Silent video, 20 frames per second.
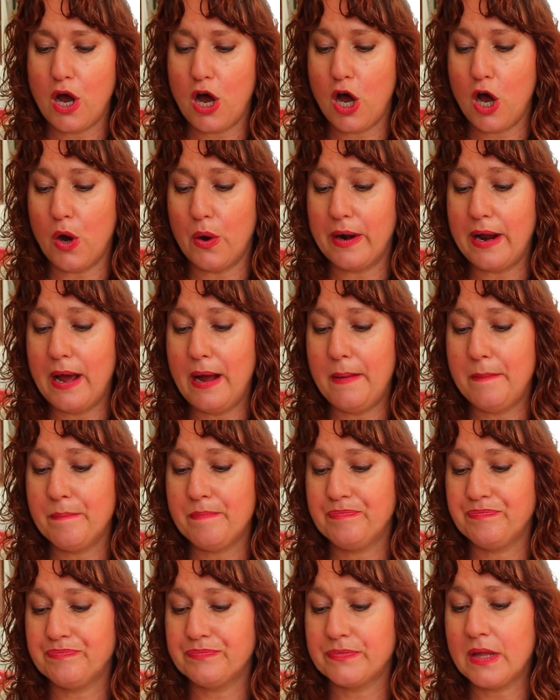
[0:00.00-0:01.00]
code
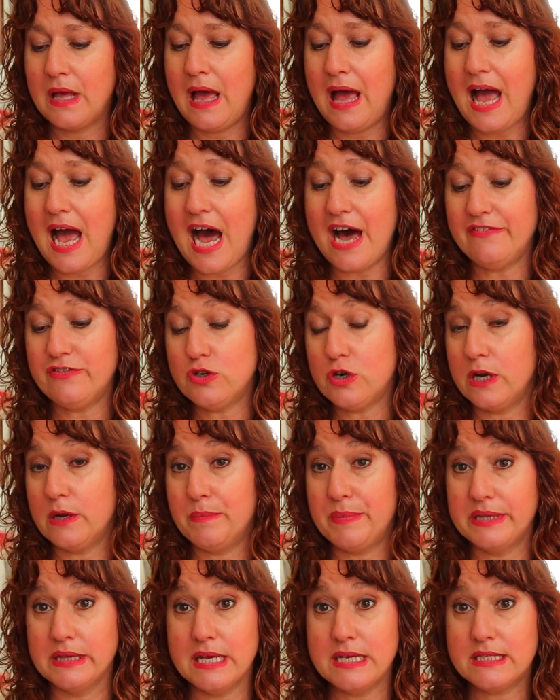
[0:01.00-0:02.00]
after it
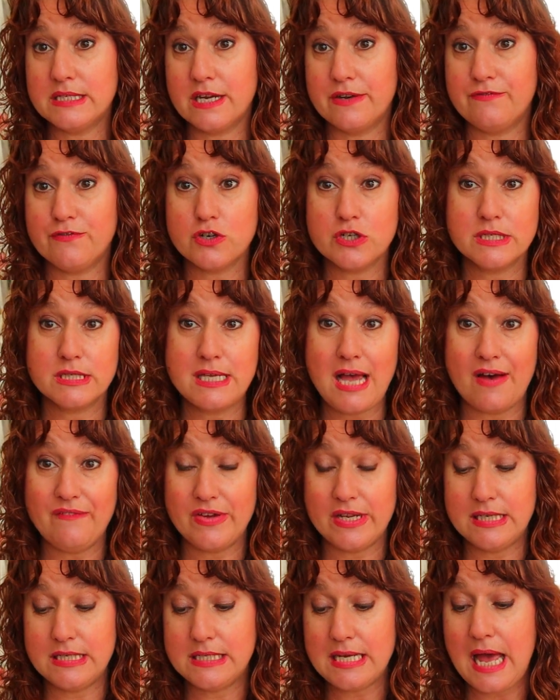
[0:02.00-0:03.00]
had been listed for
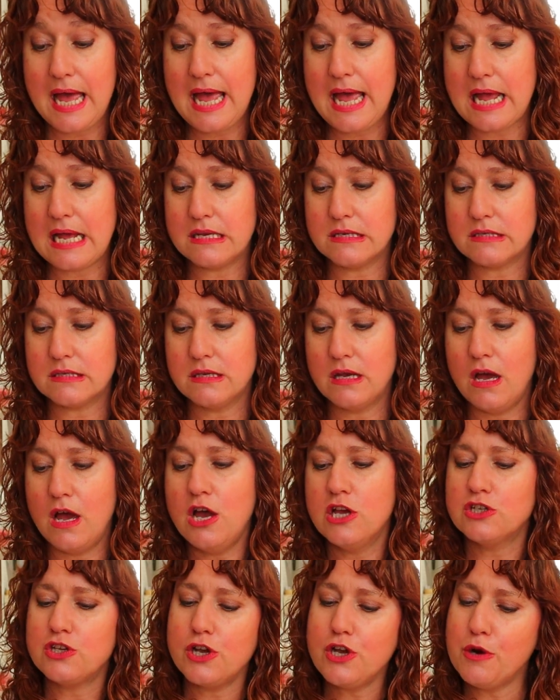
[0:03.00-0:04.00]
seven days.
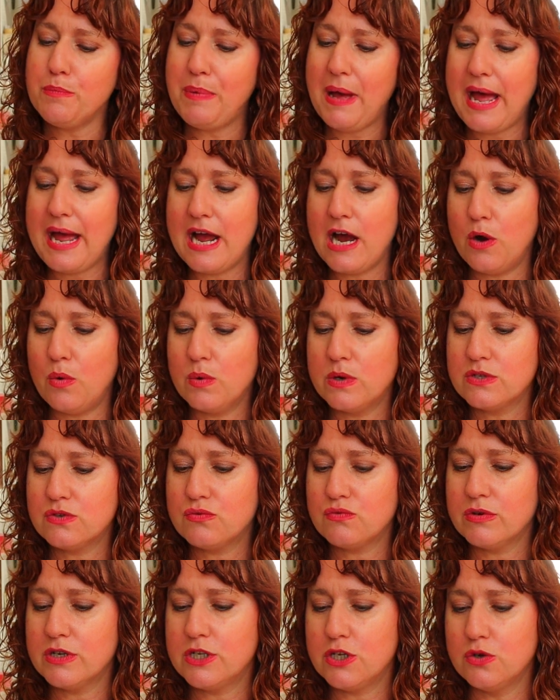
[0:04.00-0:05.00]
So your payout
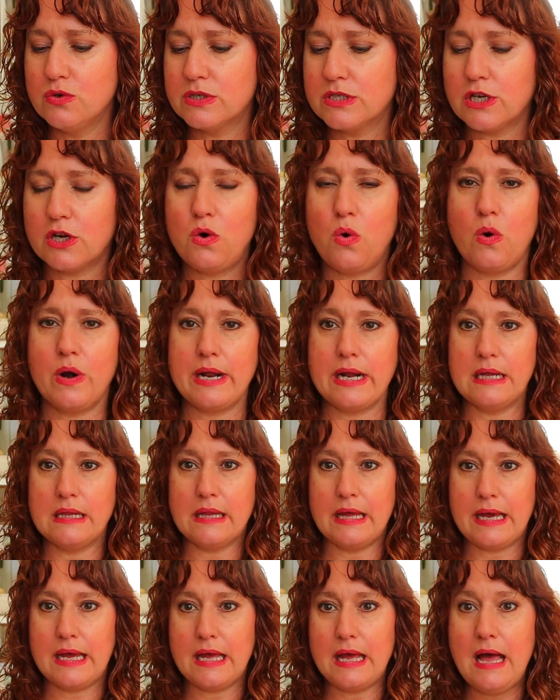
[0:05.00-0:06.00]
was reduced
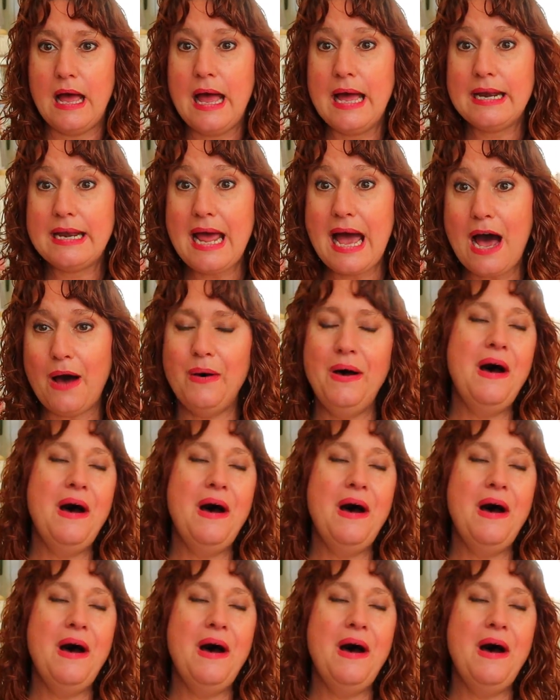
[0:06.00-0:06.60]
accordingly. Now,